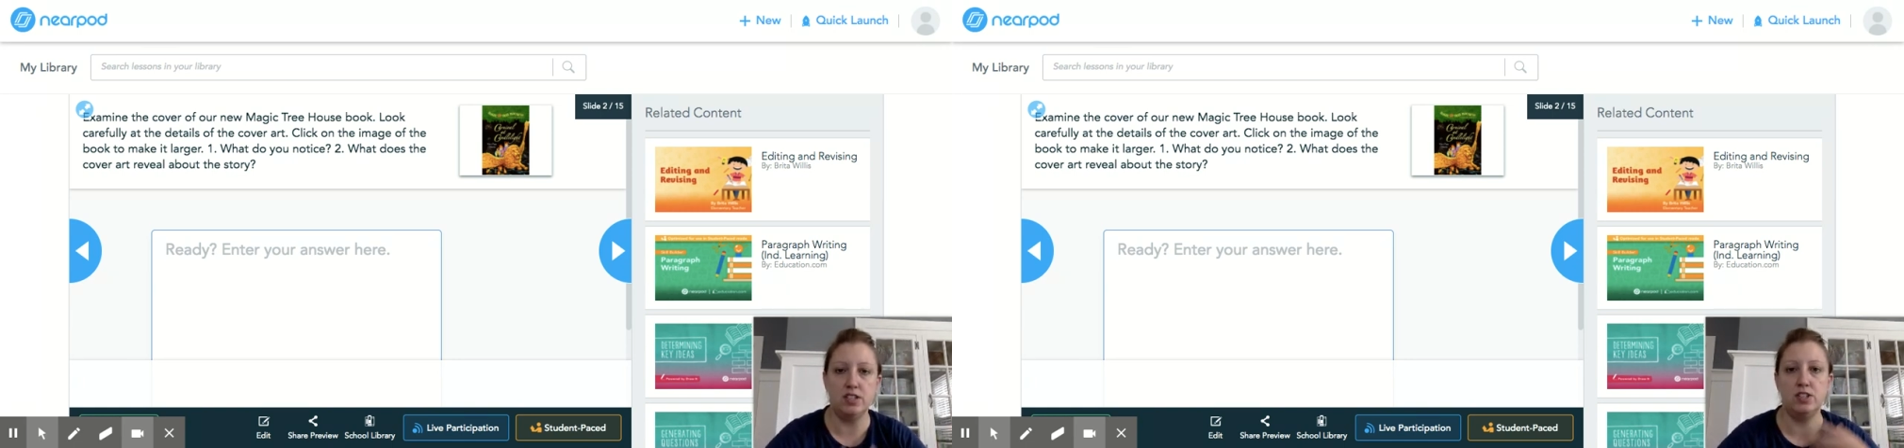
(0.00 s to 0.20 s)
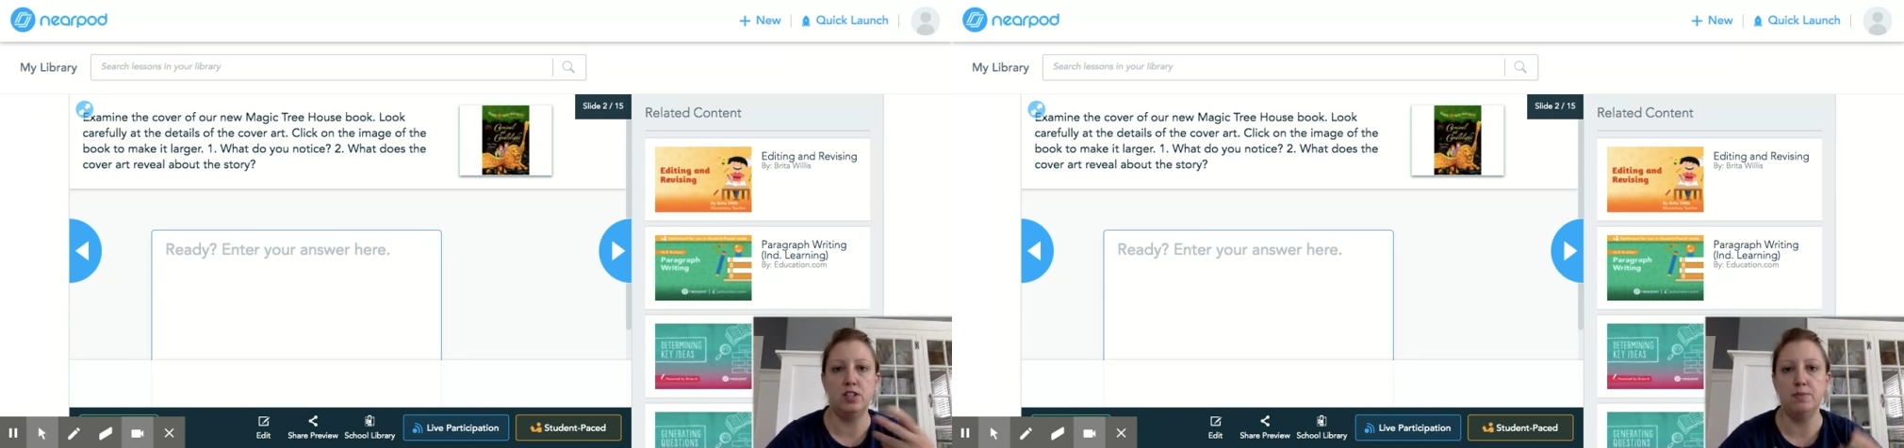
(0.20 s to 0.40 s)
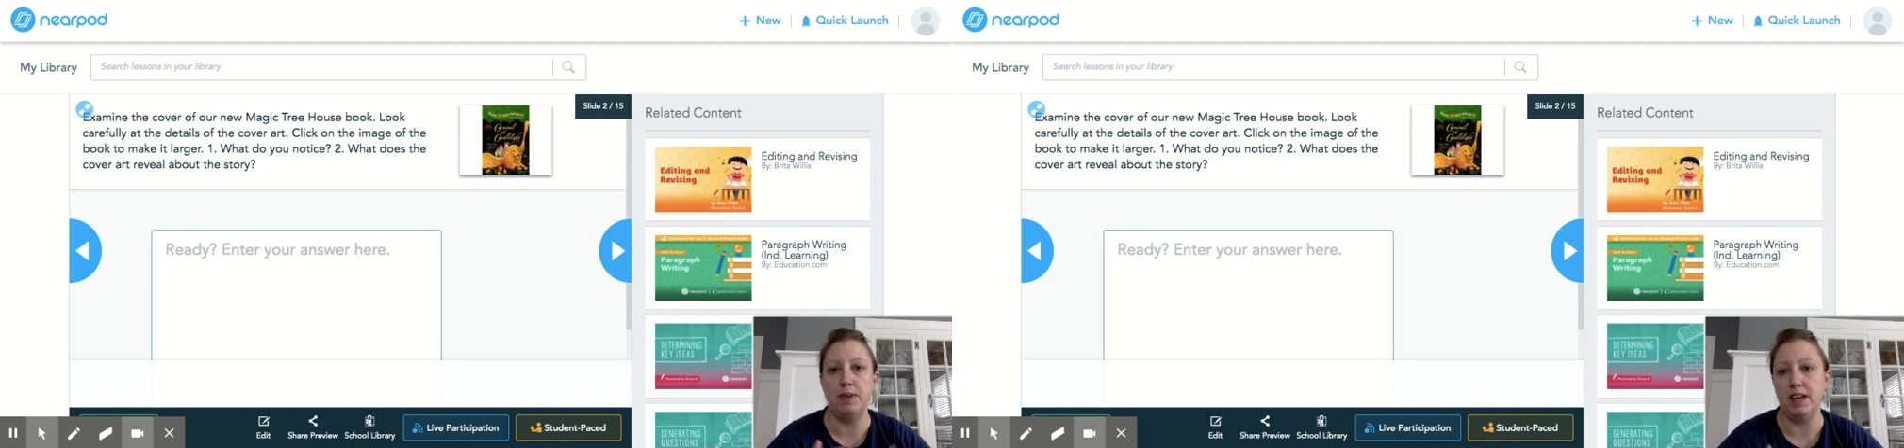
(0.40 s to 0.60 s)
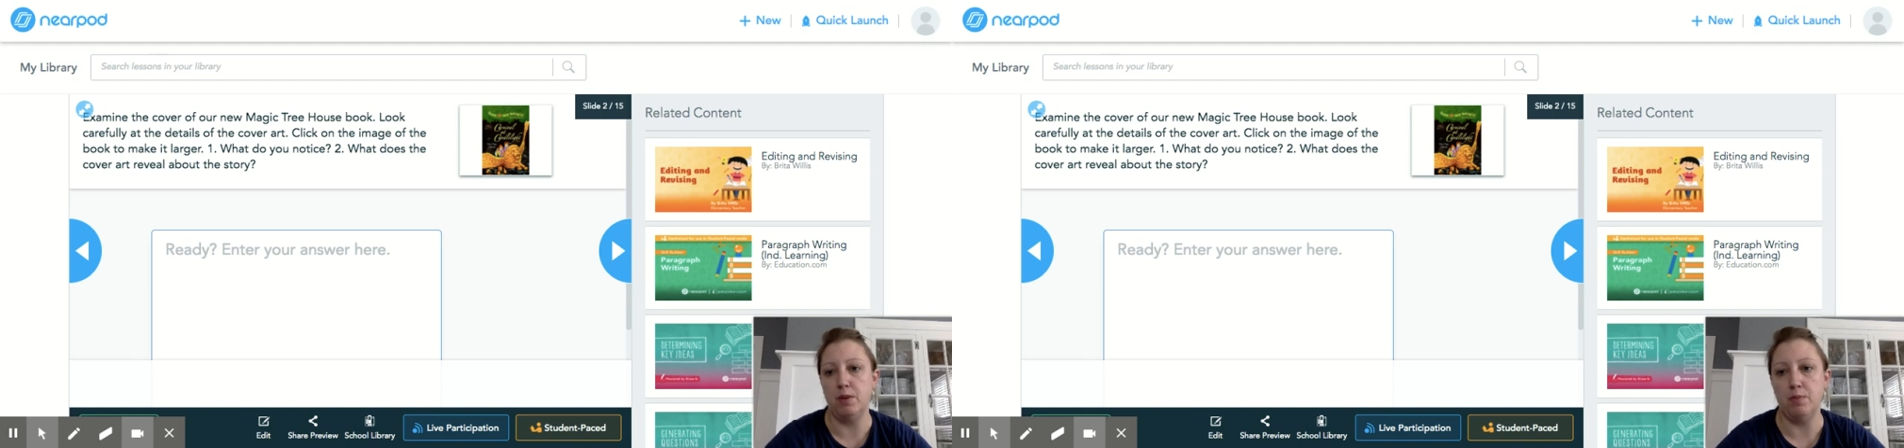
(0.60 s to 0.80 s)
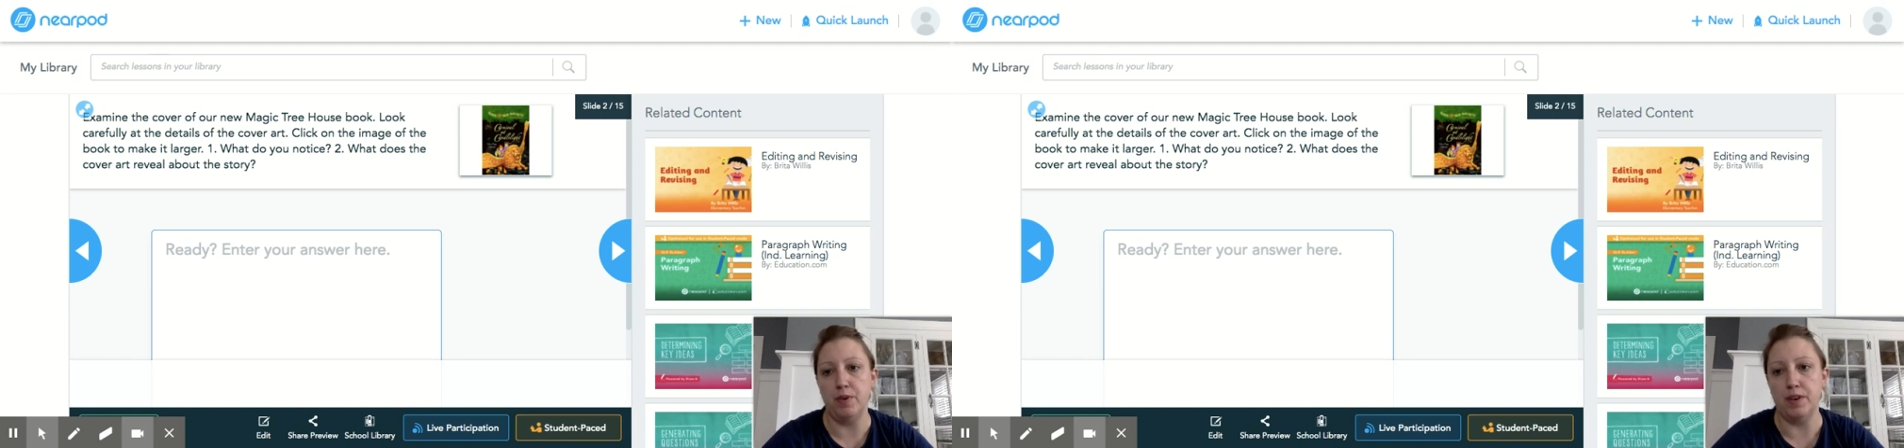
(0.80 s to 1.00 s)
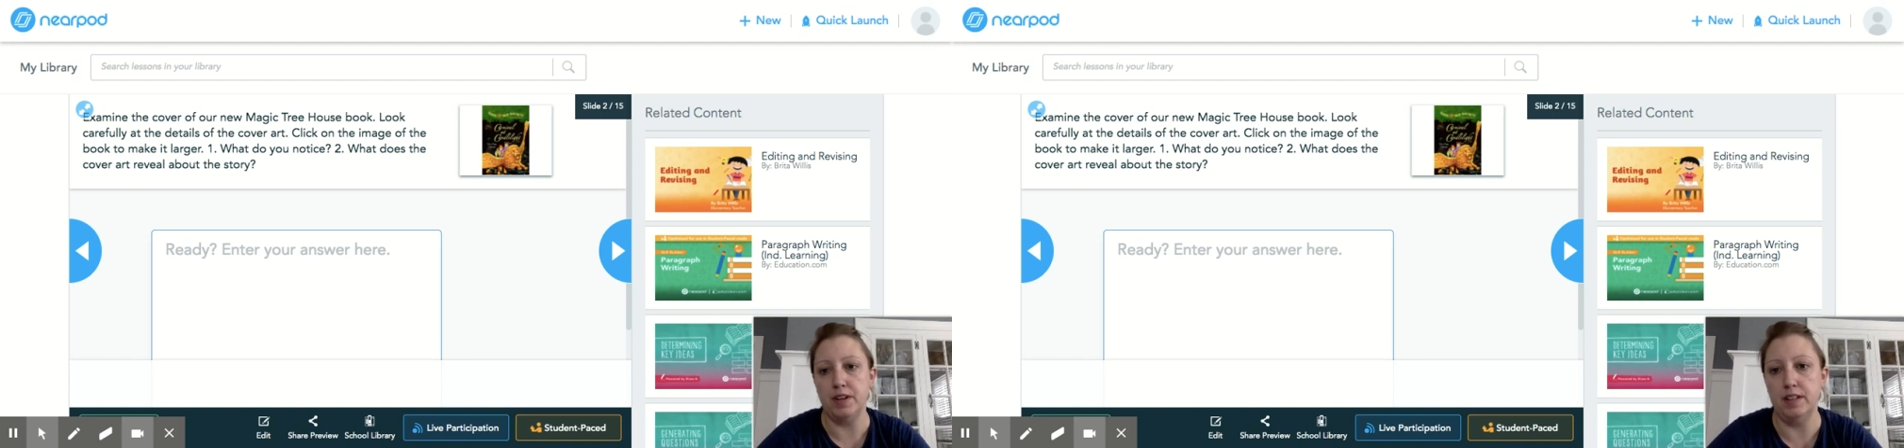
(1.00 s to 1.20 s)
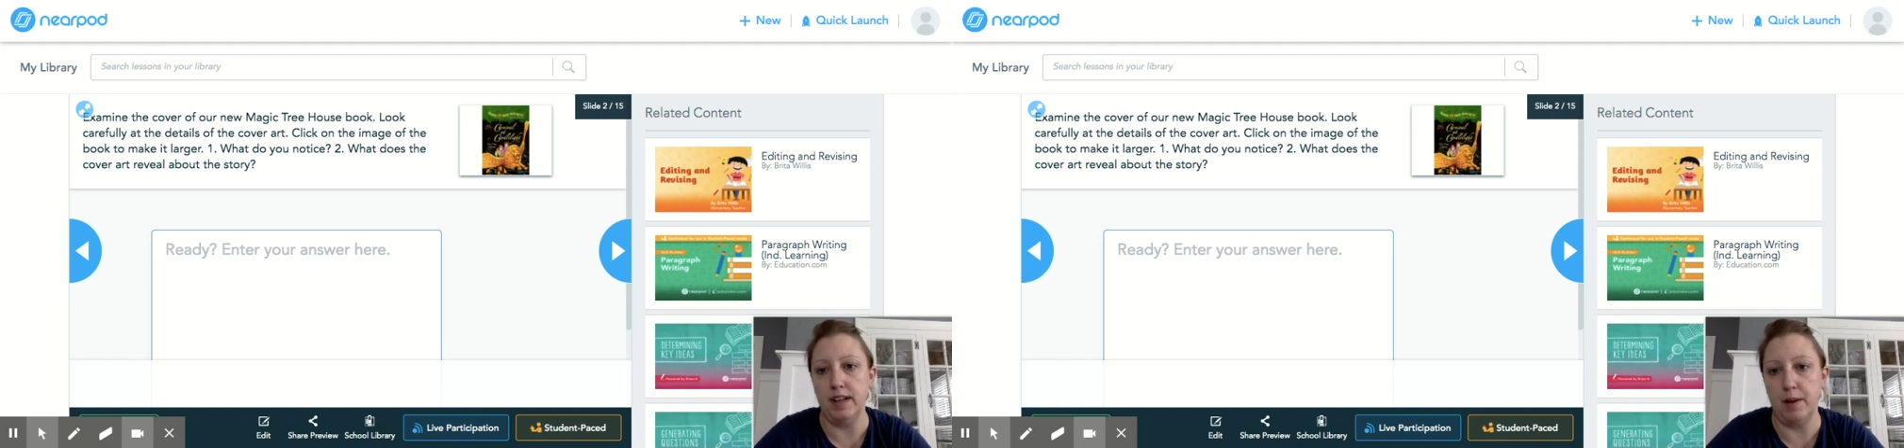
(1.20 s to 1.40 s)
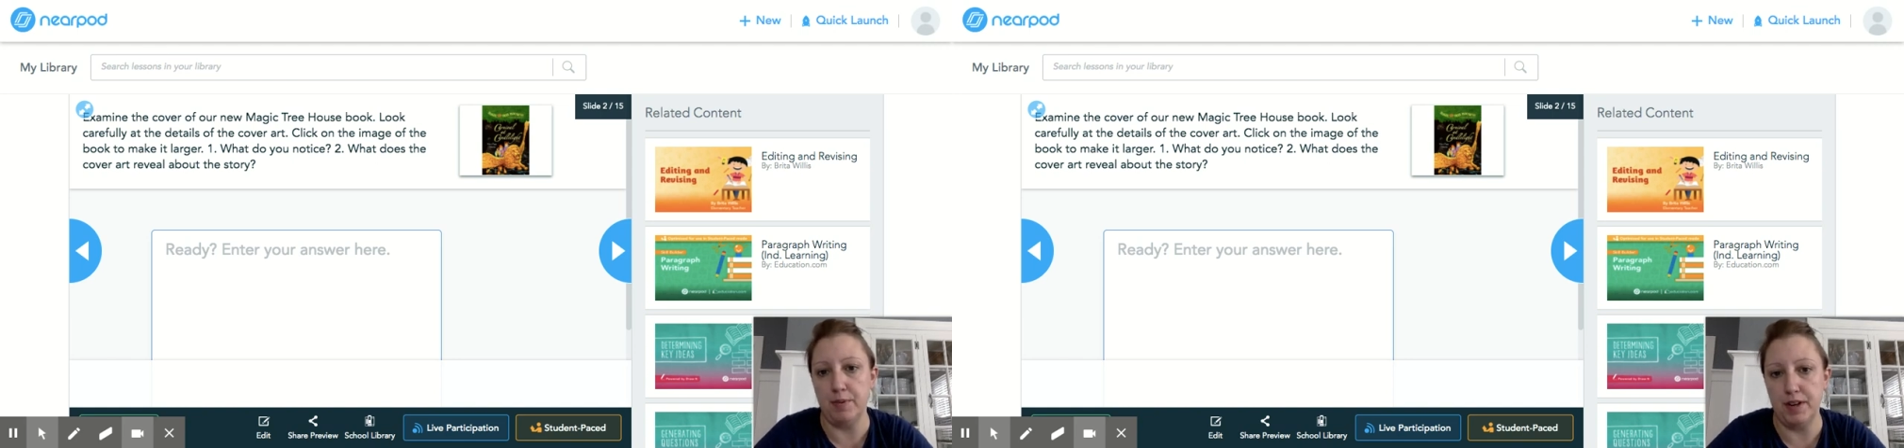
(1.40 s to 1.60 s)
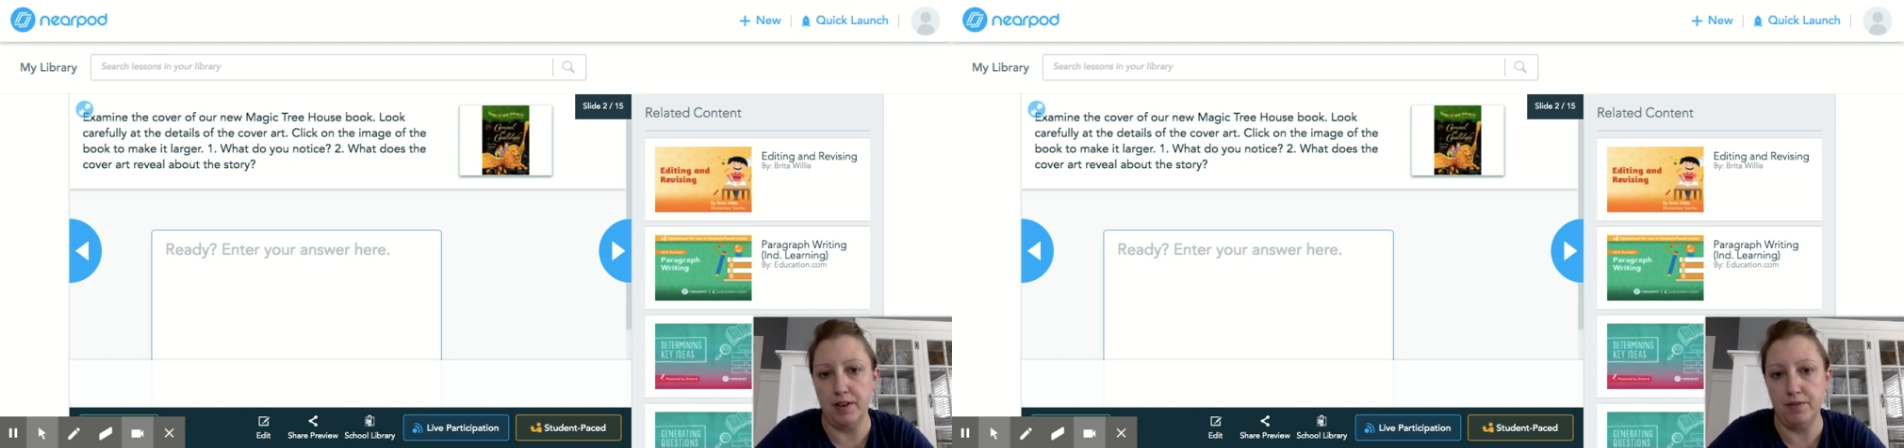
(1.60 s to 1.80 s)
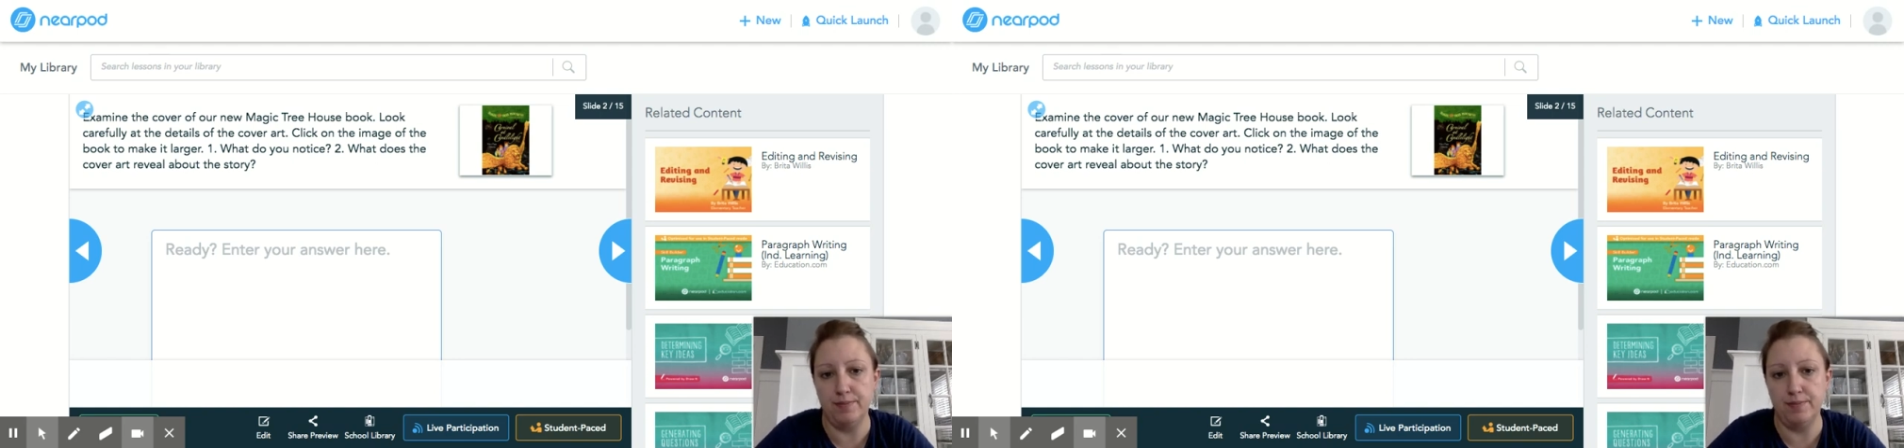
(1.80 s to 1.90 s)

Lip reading: it's to make it more collaborative.